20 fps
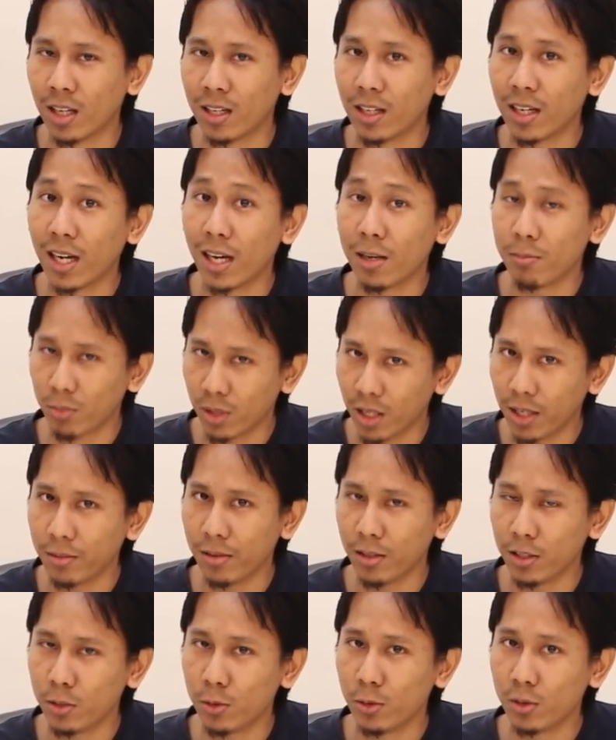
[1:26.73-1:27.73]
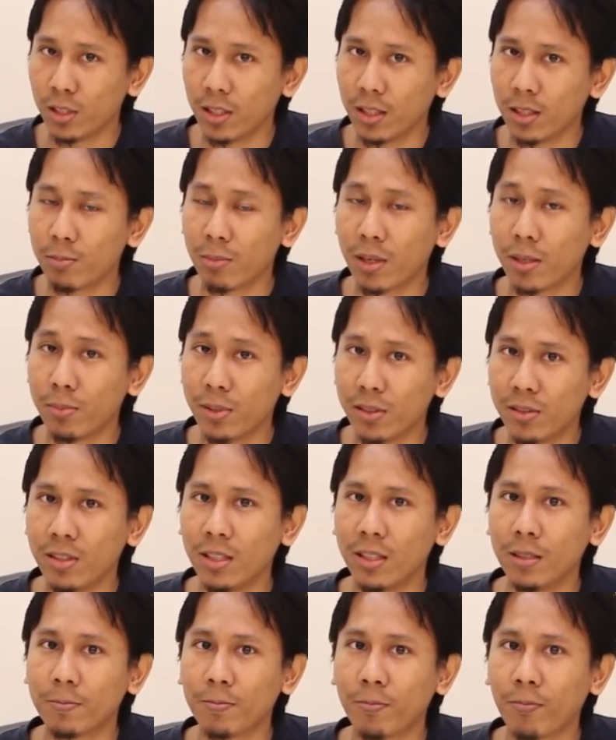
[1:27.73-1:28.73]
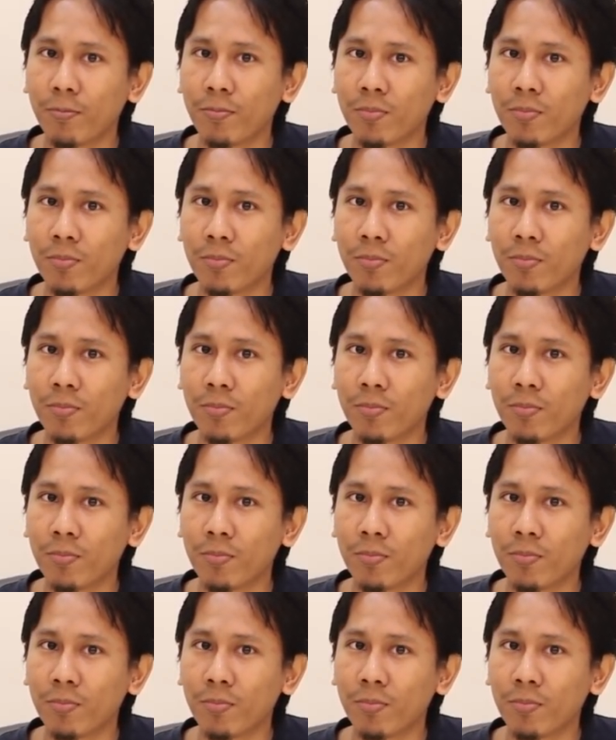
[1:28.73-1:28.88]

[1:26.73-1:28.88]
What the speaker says: that I'm currently using in my PC.